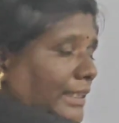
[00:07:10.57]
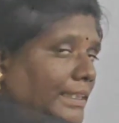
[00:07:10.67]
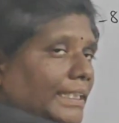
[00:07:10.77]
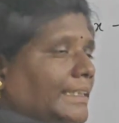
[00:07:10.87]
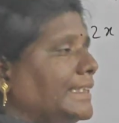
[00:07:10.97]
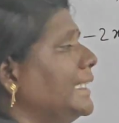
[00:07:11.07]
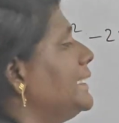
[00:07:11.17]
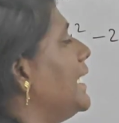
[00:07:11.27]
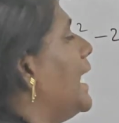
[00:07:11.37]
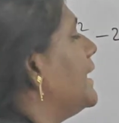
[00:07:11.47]
This
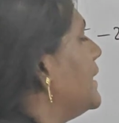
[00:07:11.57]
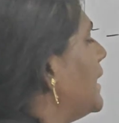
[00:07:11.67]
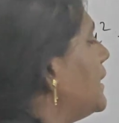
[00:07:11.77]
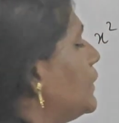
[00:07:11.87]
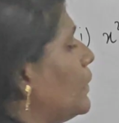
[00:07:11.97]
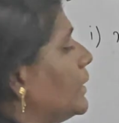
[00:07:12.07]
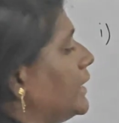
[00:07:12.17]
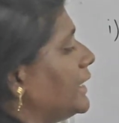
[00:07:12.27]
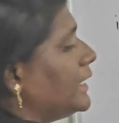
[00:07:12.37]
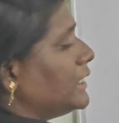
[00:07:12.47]
is the answer.
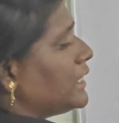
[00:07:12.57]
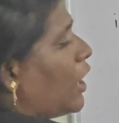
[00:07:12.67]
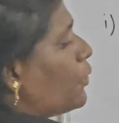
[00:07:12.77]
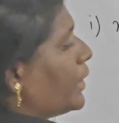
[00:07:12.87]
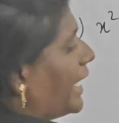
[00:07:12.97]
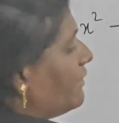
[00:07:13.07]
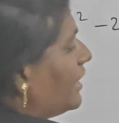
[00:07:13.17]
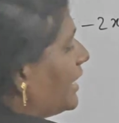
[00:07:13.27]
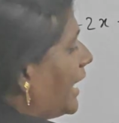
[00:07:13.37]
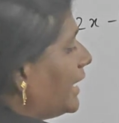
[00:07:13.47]
So, this how can
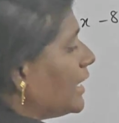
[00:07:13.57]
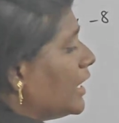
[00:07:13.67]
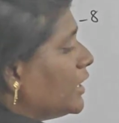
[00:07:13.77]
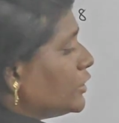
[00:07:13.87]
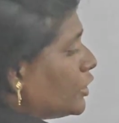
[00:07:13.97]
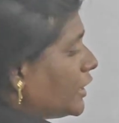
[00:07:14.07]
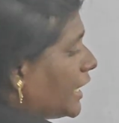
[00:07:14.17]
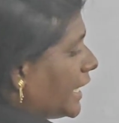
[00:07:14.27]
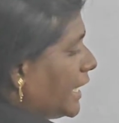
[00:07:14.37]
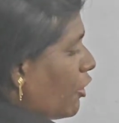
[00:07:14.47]
we write? So,
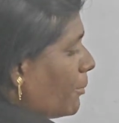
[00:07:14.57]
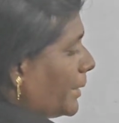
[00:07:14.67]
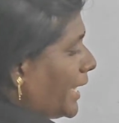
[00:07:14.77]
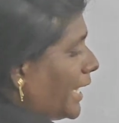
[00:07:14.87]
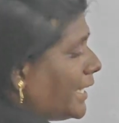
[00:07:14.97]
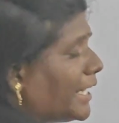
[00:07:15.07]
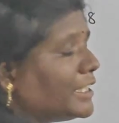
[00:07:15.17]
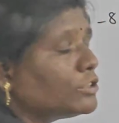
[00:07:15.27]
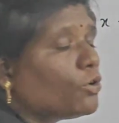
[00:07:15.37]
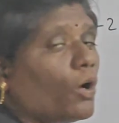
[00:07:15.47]
the denominator
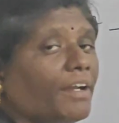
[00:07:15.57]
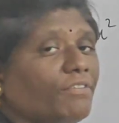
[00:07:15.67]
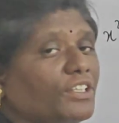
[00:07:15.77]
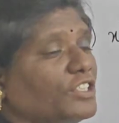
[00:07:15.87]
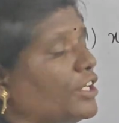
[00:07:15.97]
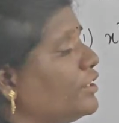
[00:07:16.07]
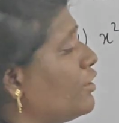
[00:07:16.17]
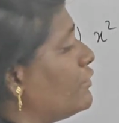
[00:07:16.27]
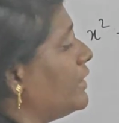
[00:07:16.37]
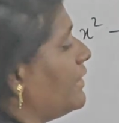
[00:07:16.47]
is coefficient
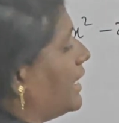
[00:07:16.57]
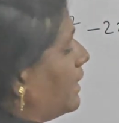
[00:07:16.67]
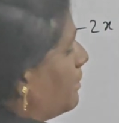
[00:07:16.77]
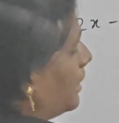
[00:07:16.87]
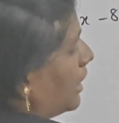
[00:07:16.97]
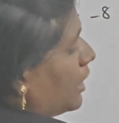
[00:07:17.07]
of the variable.